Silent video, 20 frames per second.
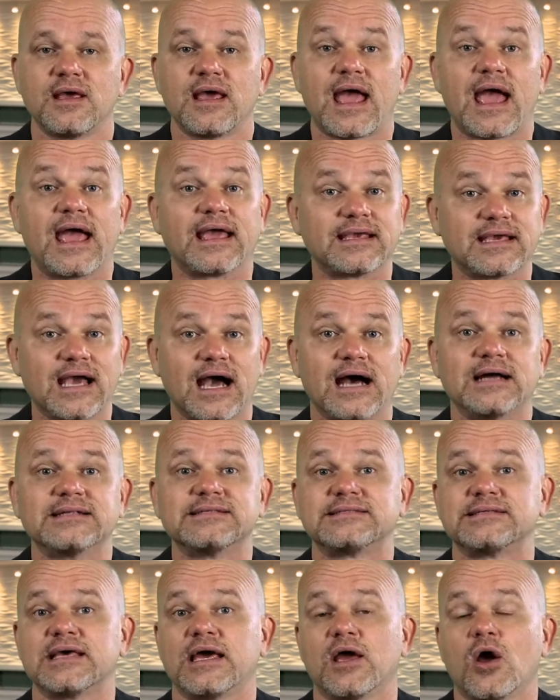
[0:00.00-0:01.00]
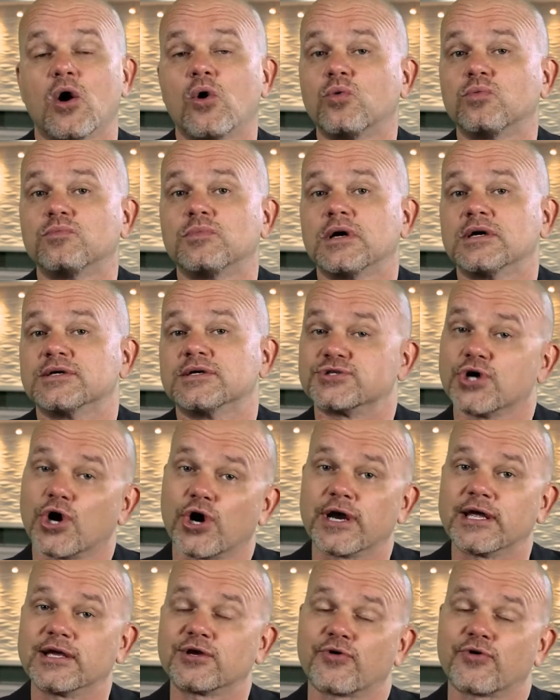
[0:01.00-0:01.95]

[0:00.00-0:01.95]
and God say, oh, sorry,